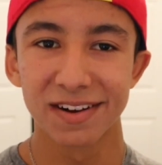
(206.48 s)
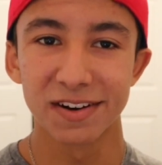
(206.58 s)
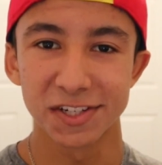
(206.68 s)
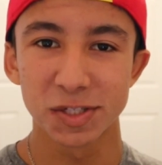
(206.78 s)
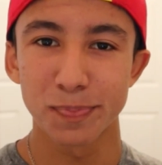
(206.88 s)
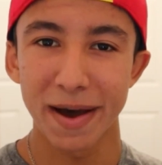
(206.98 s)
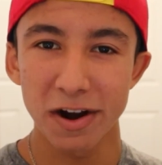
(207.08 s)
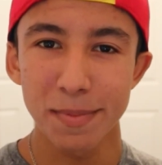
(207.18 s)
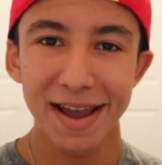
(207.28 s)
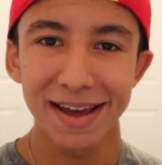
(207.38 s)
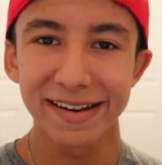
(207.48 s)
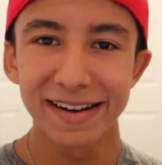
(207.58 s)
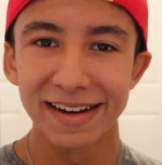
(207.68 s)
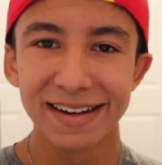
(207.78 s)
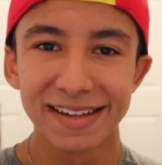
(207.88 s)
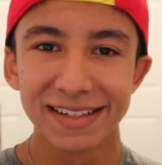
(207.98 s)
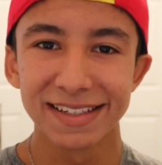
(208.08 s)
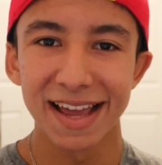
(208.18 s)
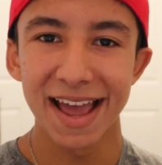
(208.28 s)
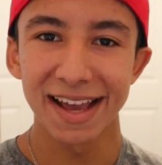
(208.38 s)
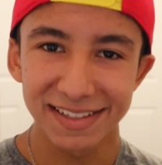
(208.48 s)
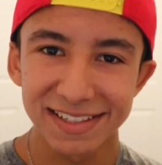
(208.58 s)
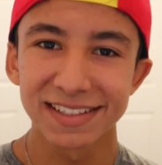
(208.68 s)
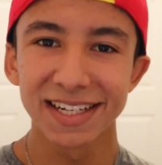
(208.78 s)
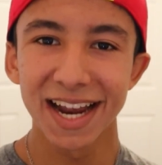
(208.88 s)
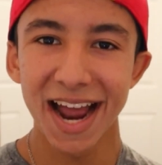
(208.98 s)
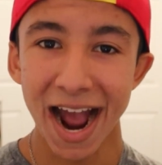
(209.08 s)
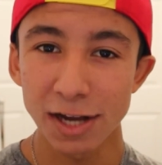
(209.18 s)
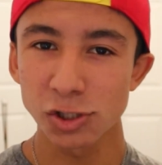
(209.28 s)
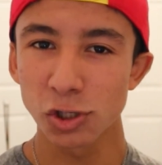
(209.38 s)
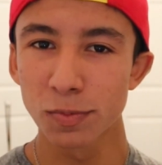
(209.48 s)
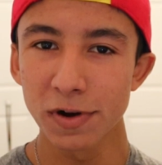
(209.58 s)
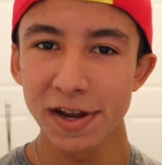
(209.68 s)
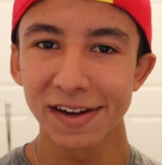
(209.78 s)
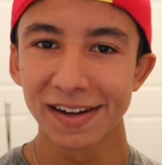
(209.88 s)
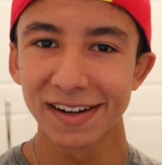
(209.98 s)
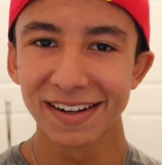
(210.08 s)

a Spider-Man X Astro Boy,